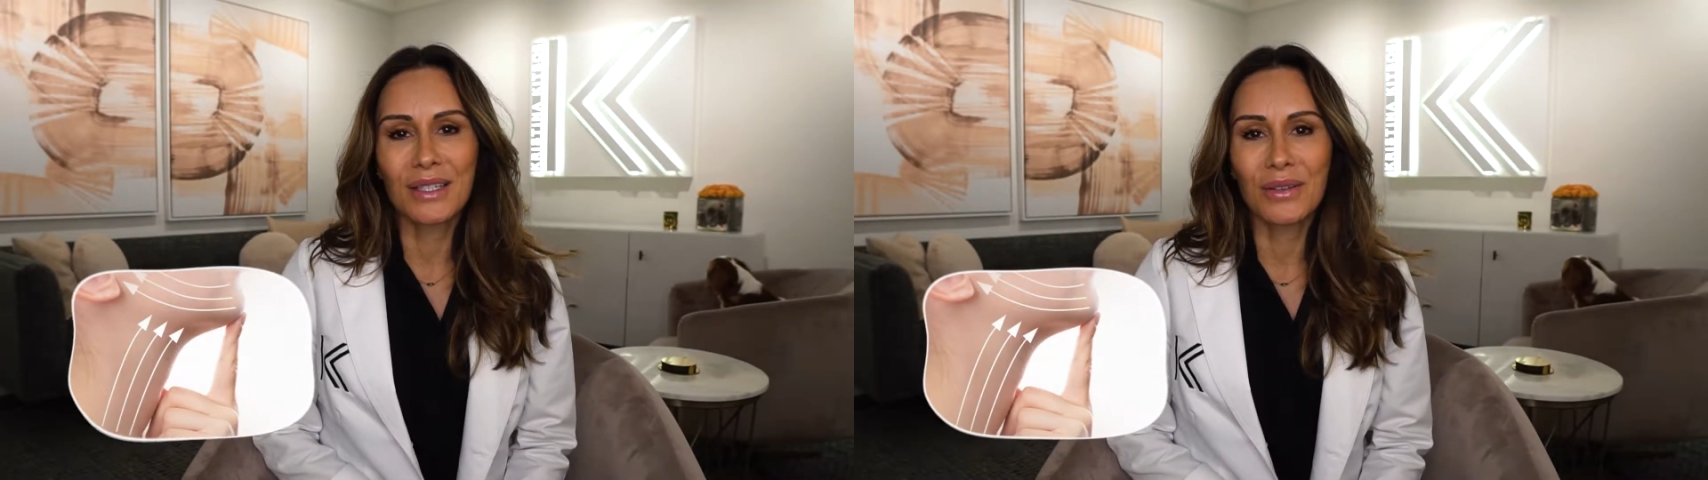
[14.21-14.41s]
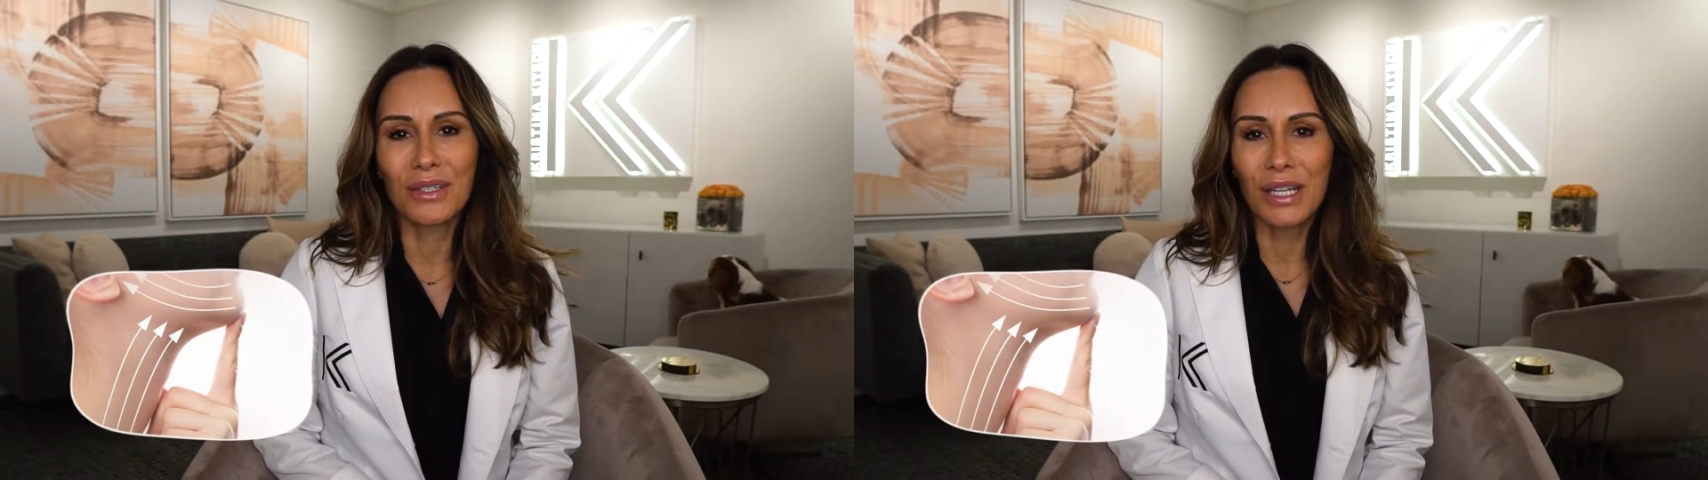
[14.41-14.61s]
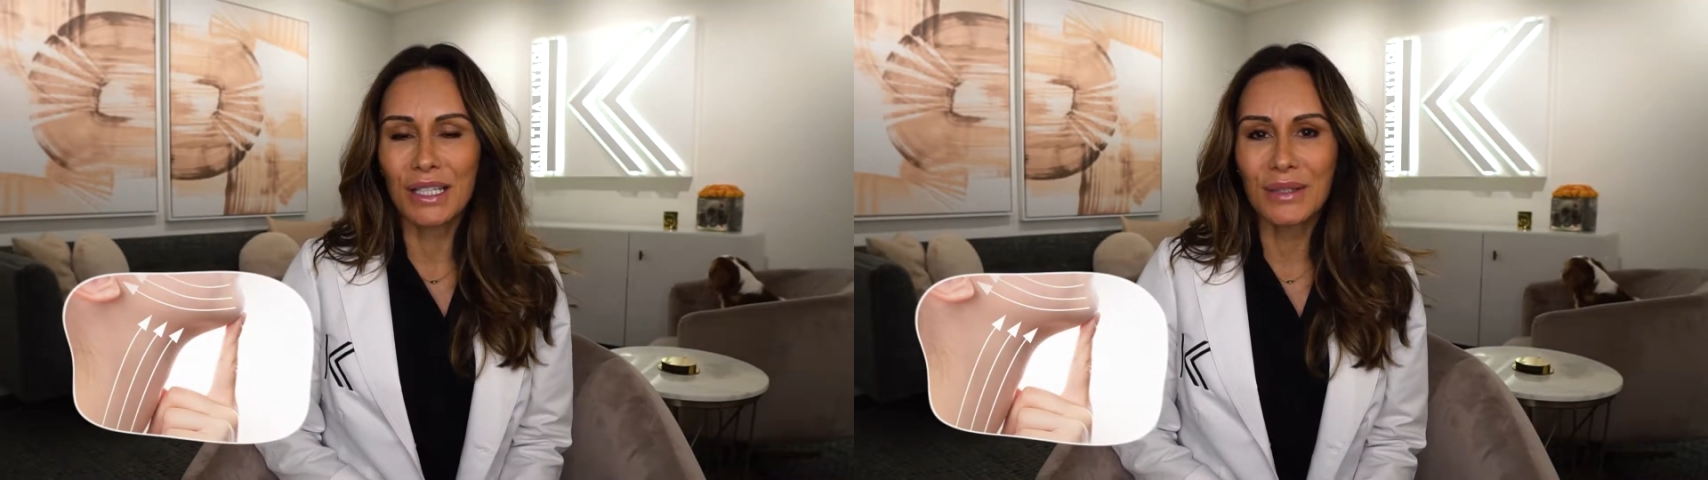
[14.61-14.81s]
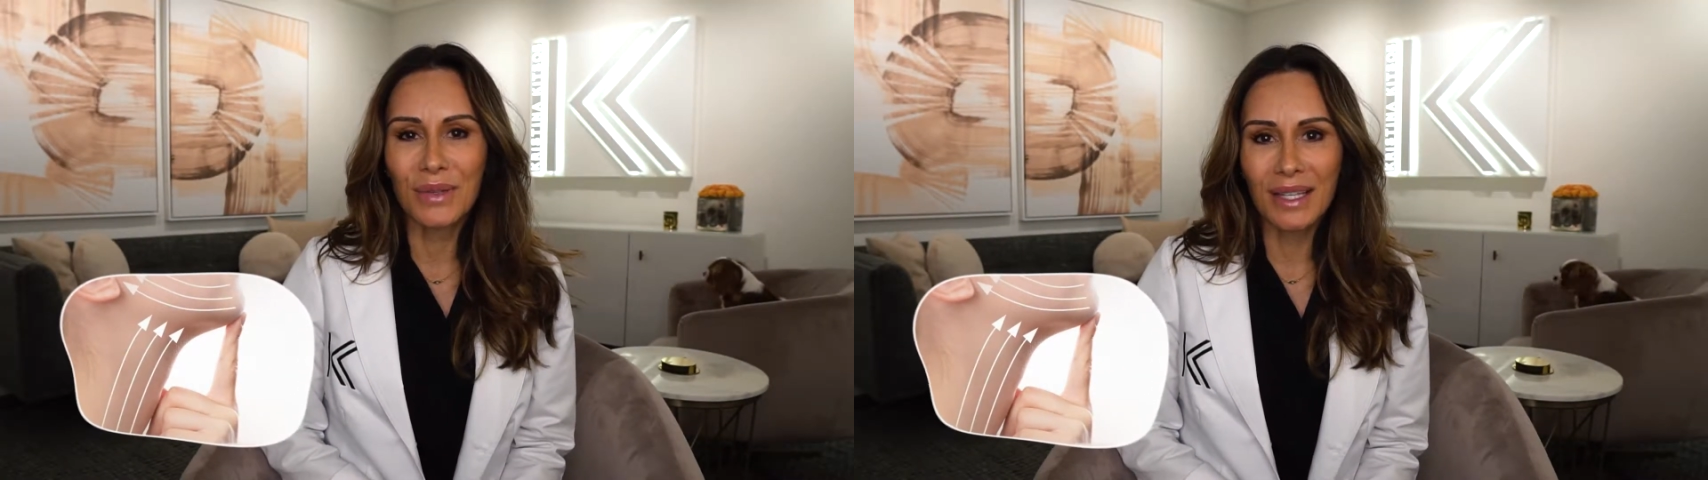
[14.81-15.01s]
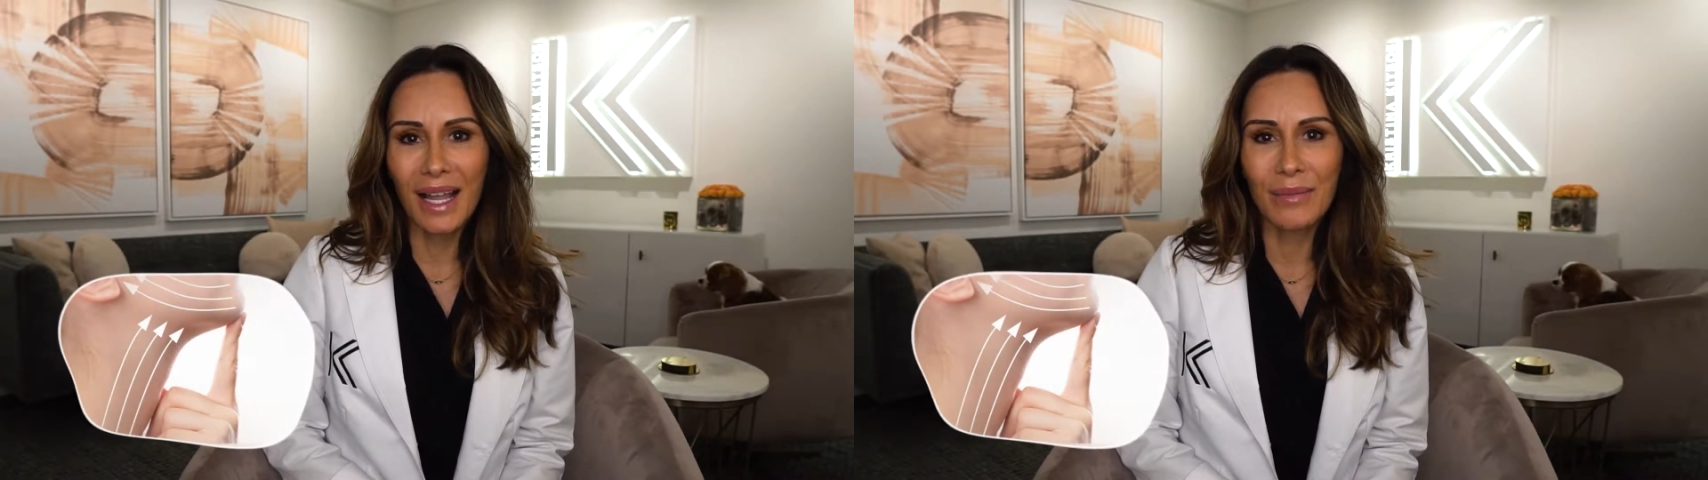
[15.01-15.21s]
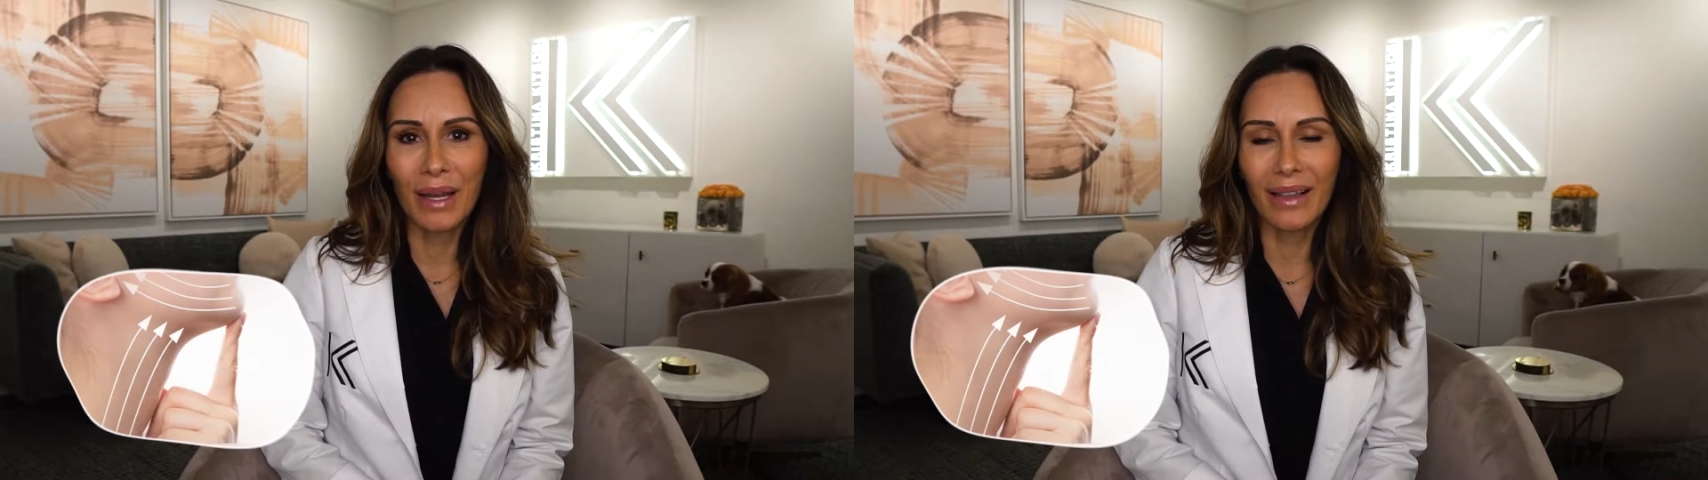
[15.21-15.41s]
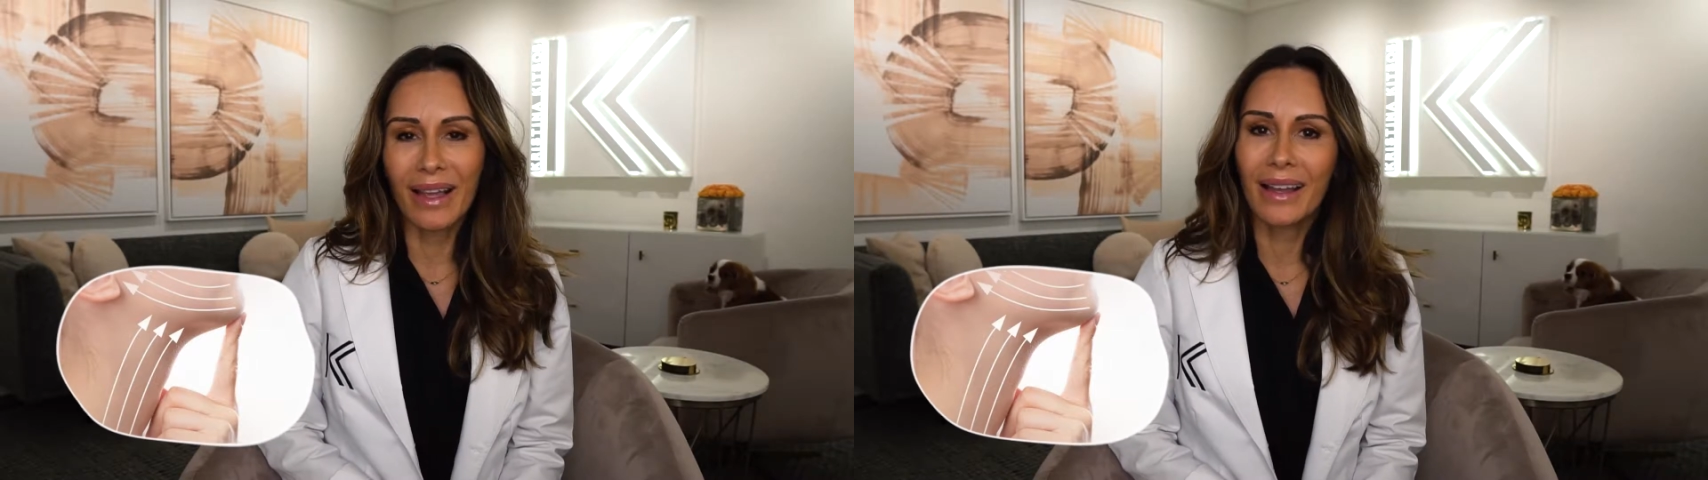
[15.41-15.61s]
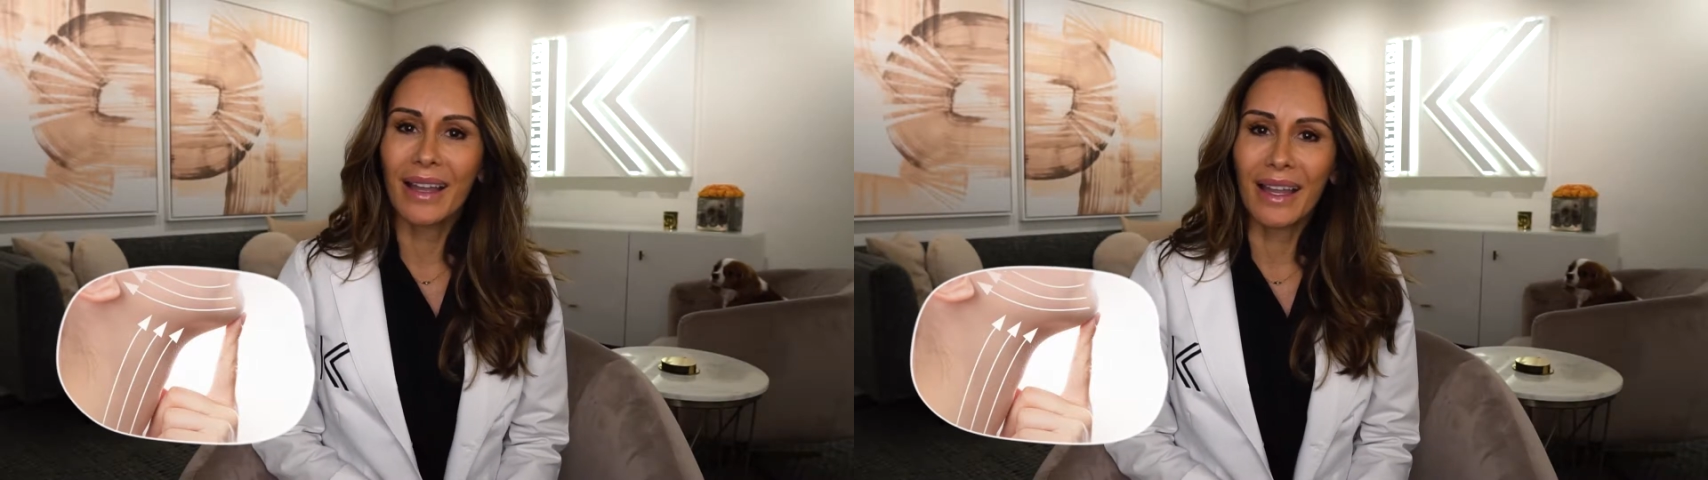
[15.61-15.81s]
to inject it with
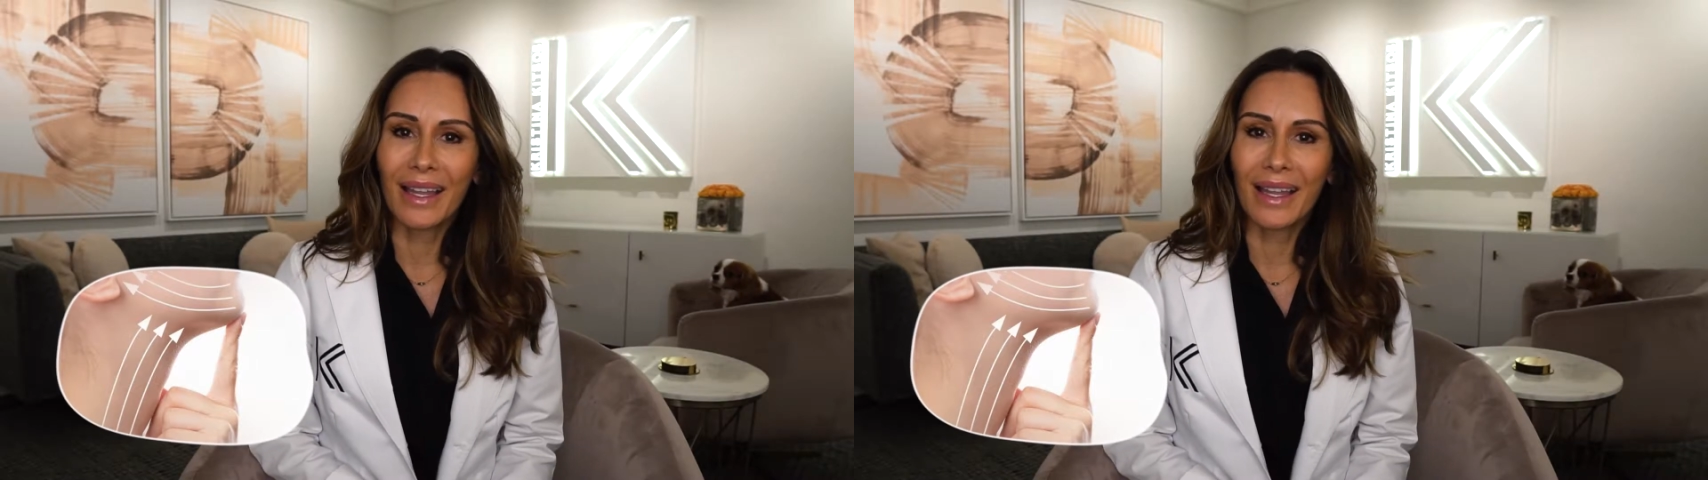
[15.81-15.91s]
Kybella